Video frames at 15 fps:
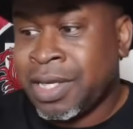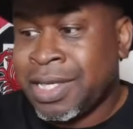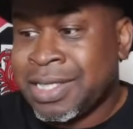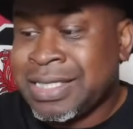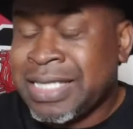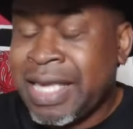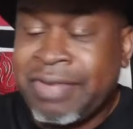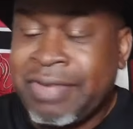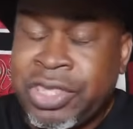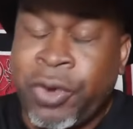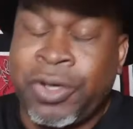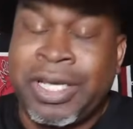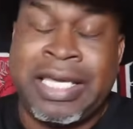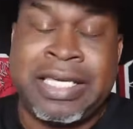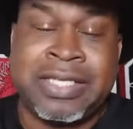
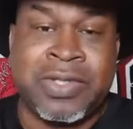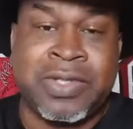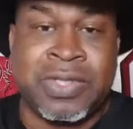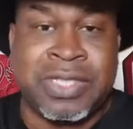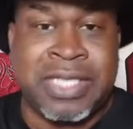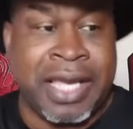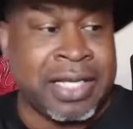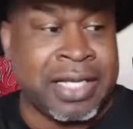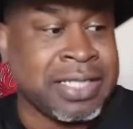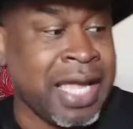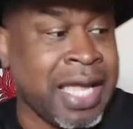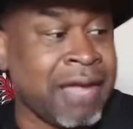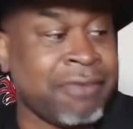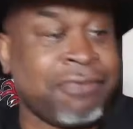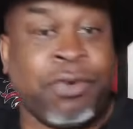7:30 Eastern Standard
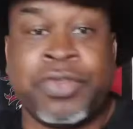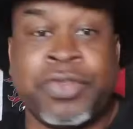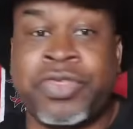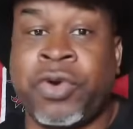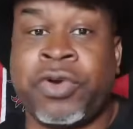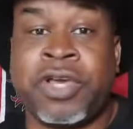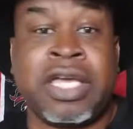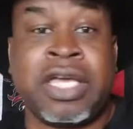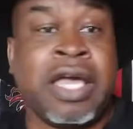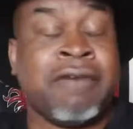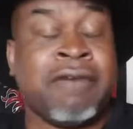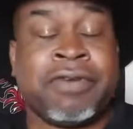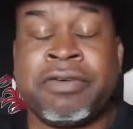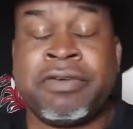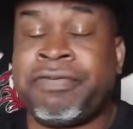Time, 4:30
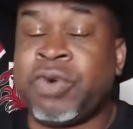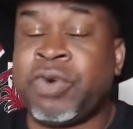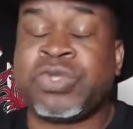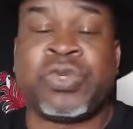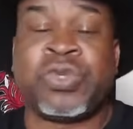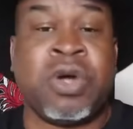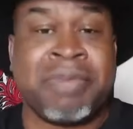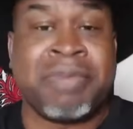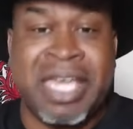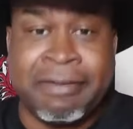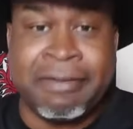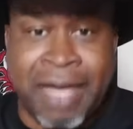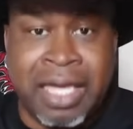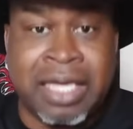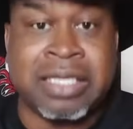for the folks who are going to be
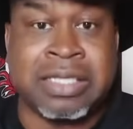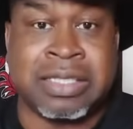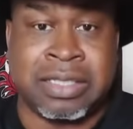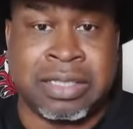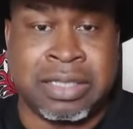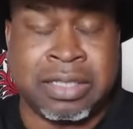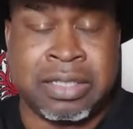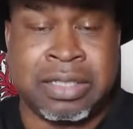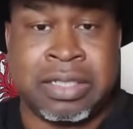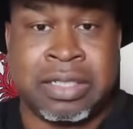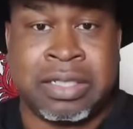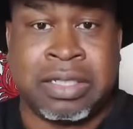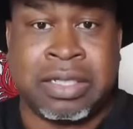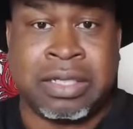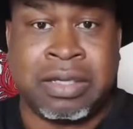in Vegas,
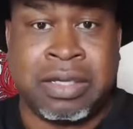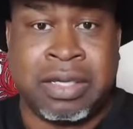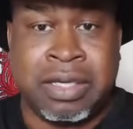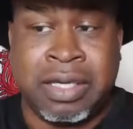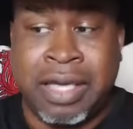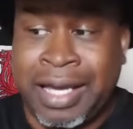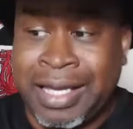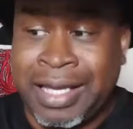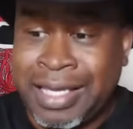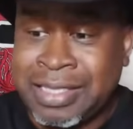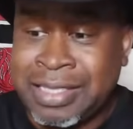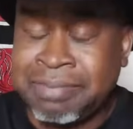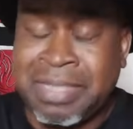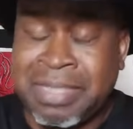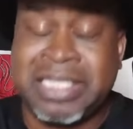
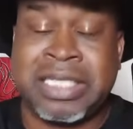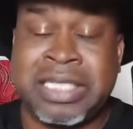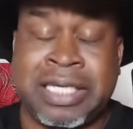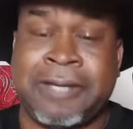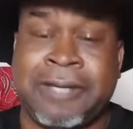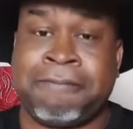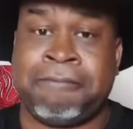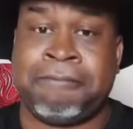against Michigan.